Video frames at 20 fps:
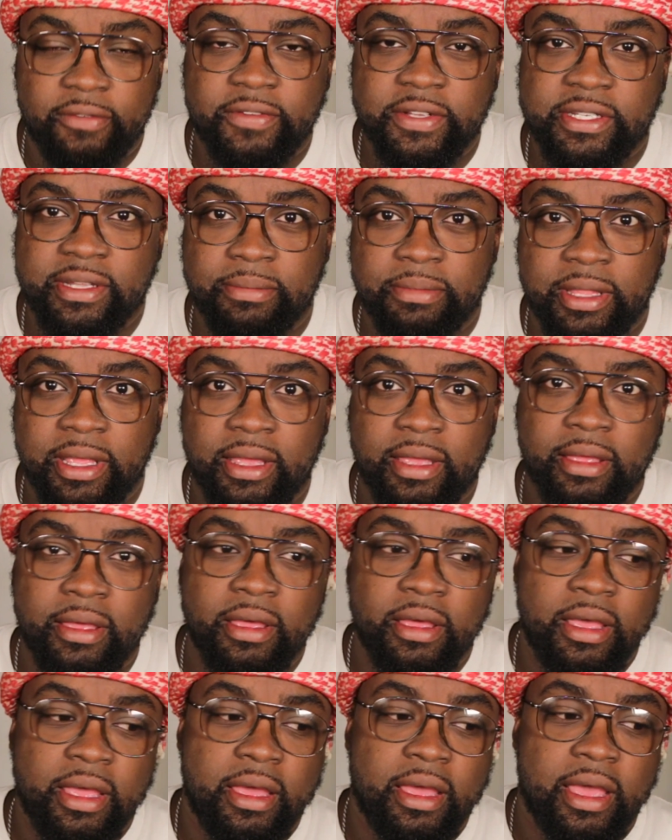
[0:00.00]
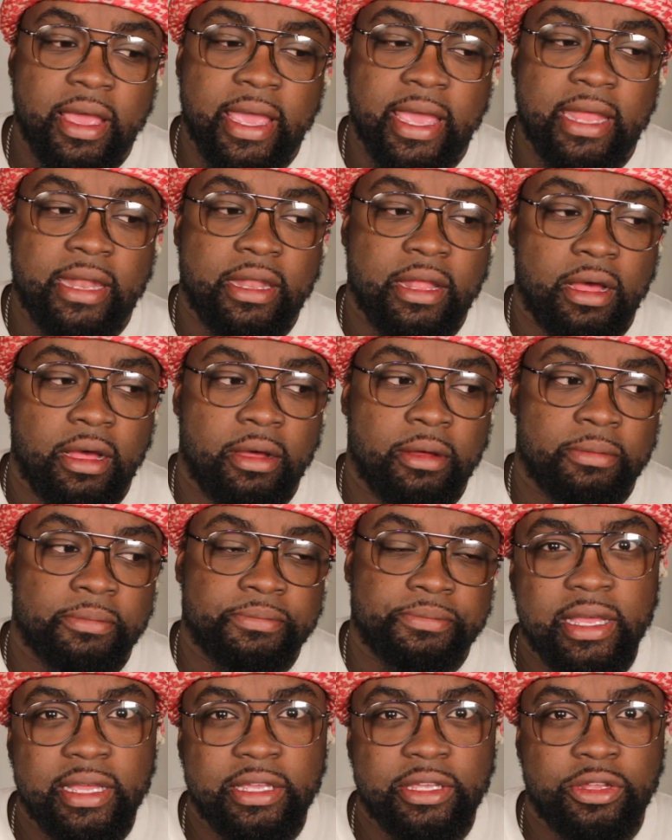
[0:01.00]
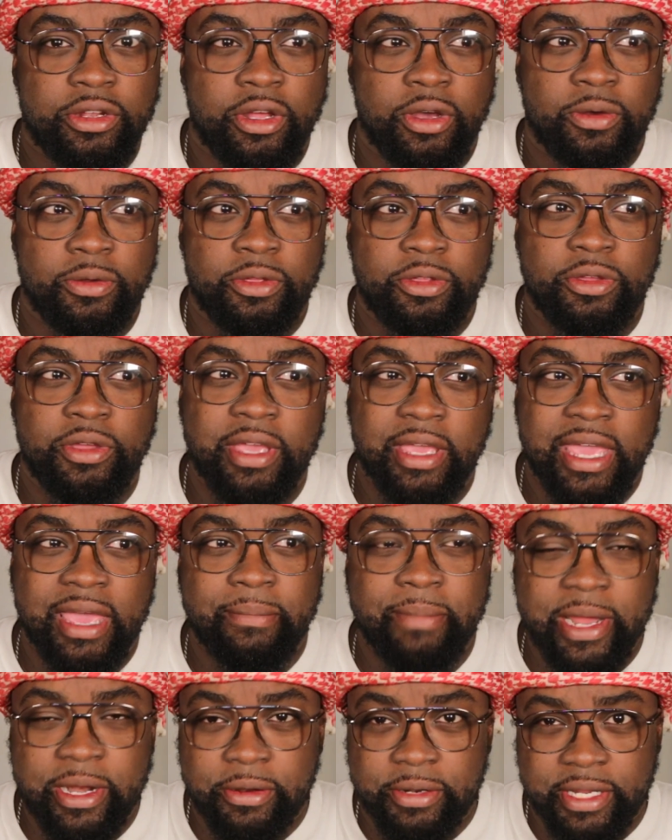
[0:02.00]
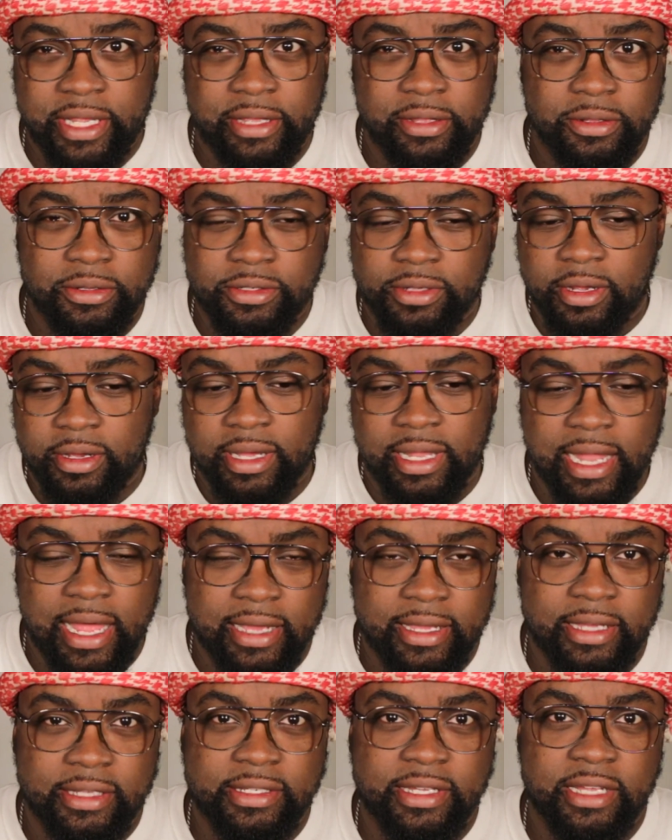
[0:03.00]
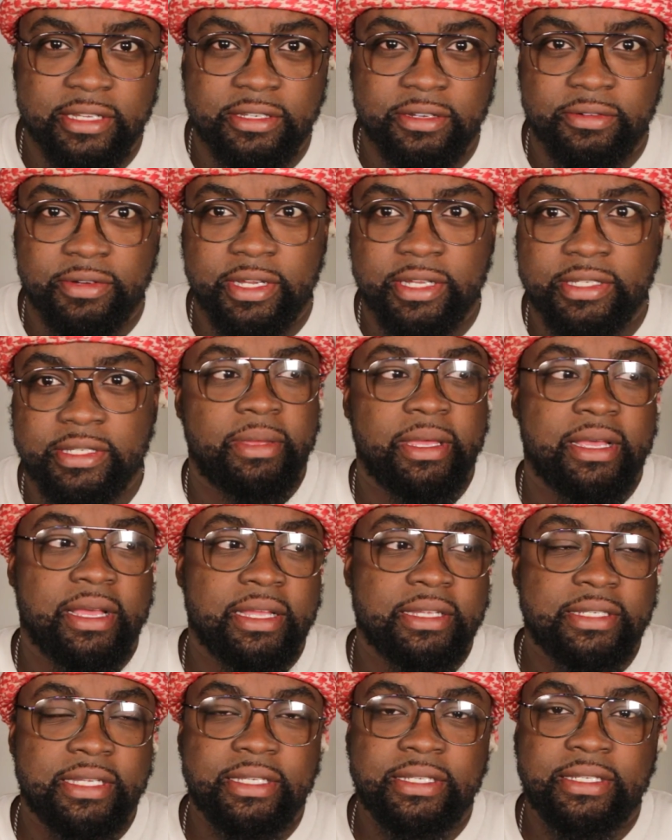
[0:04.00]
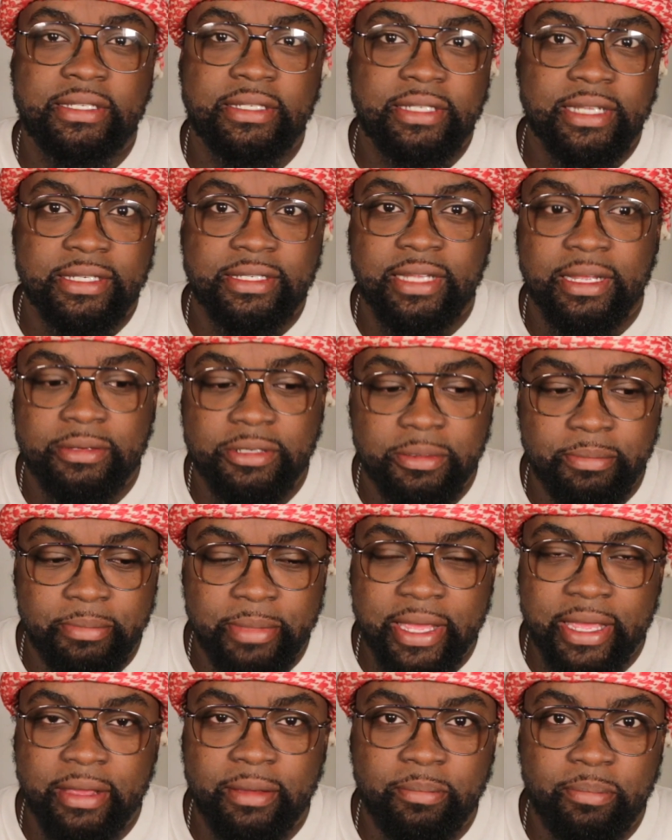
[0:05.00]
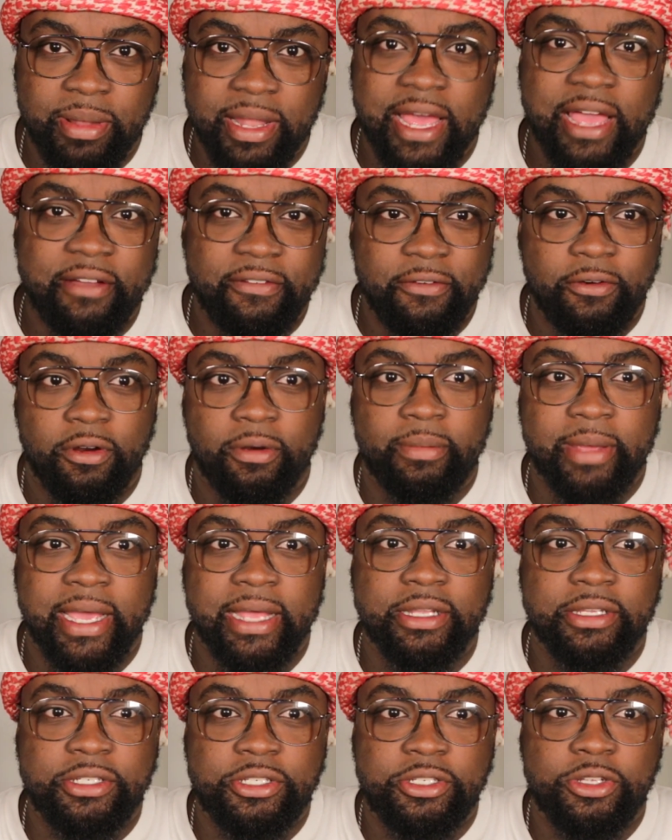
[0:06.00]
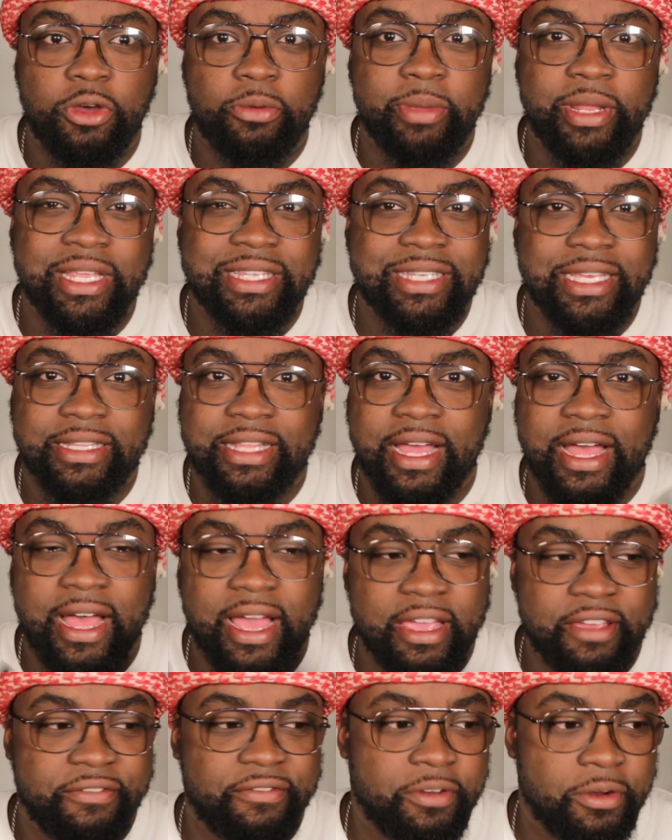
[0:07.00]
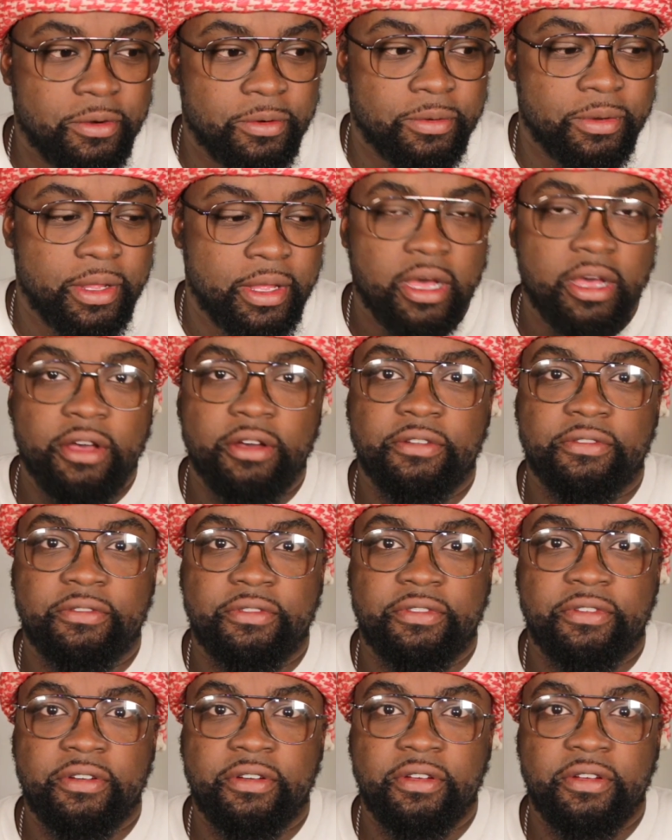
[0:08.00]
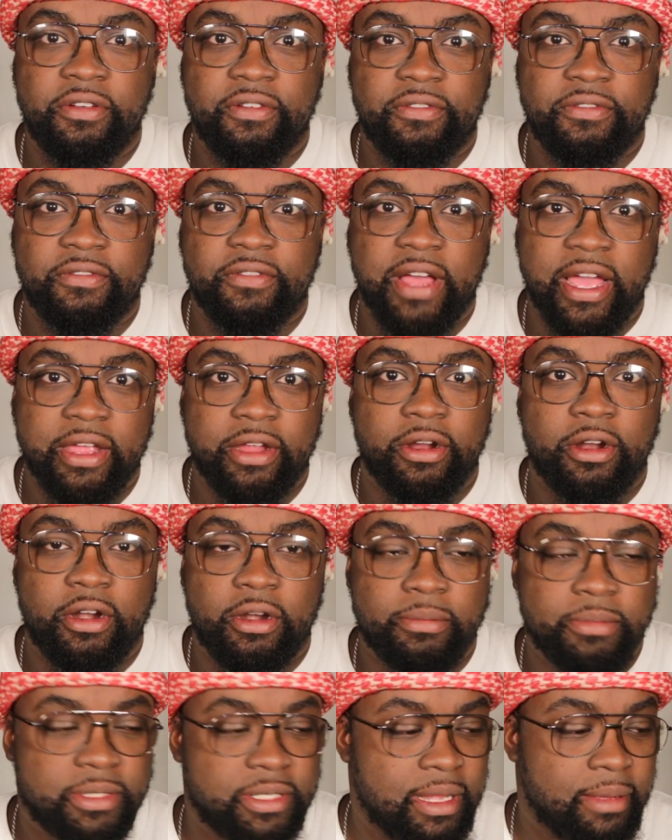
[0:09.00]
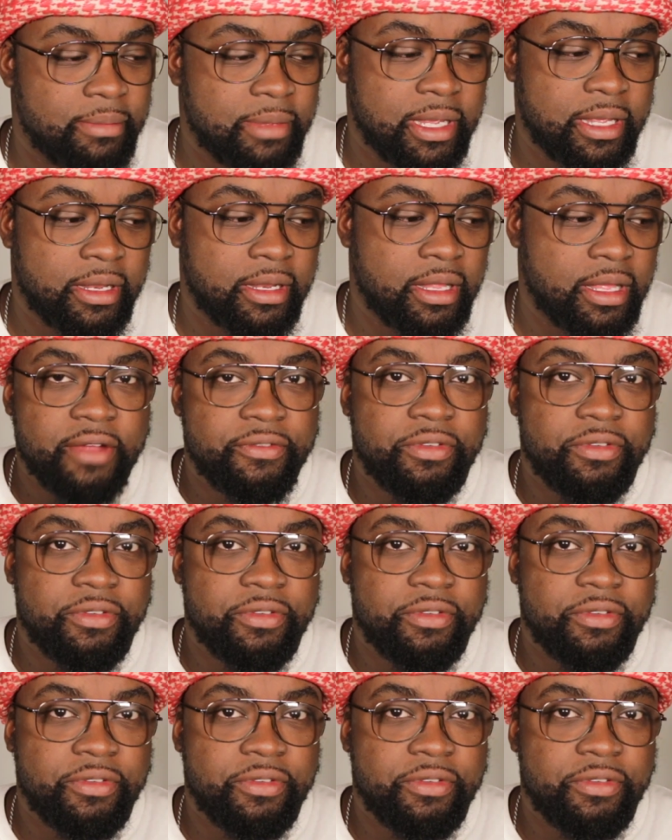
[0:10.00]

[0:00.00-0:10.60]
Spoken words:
for something. And you know, you could get better deals on Glock accessories because it's just such a big platform and so many. It's like the iPhone of firearms. I mean,